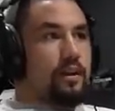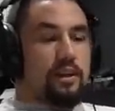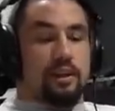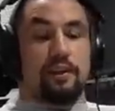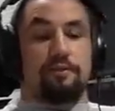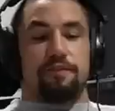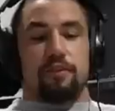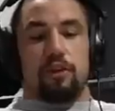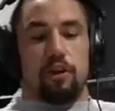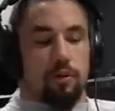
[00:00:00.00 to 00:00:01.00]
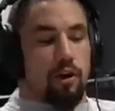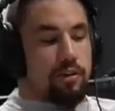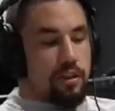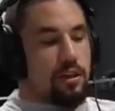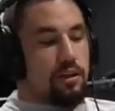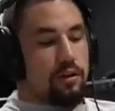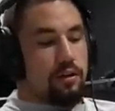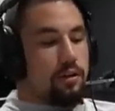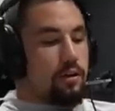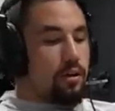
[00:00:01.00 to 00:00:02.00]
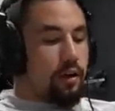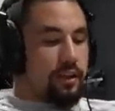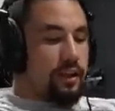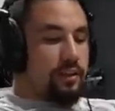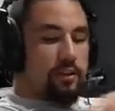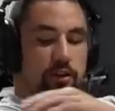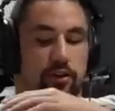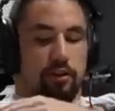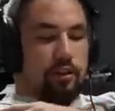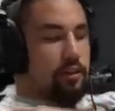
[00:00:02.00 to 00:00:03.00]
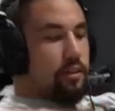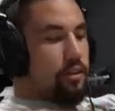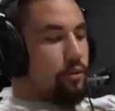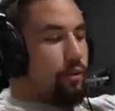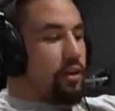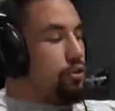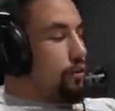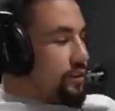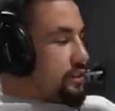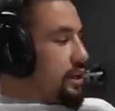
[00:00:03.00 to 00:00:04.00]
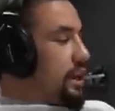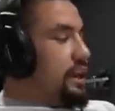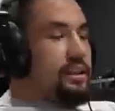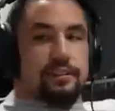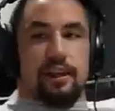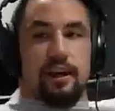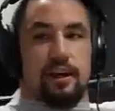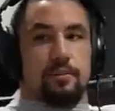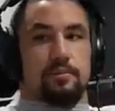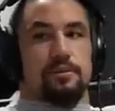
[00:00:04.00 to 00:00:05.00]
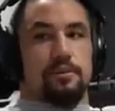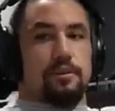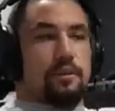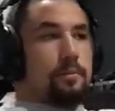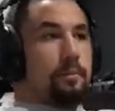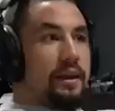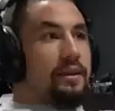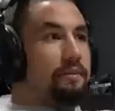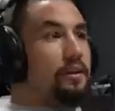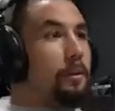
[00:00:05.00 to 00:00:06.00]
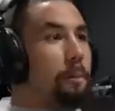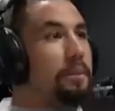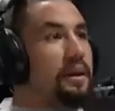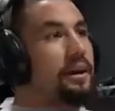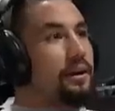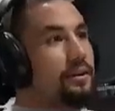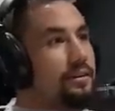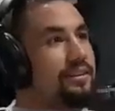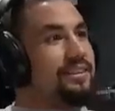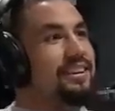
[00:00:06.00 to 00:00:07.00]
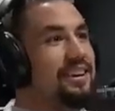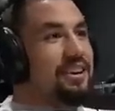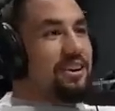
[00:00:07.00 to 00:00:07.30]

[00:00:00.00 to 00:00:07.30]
And he, you know, I think, I think the the the reach of his hands and arms make him feel bigger. Yeah.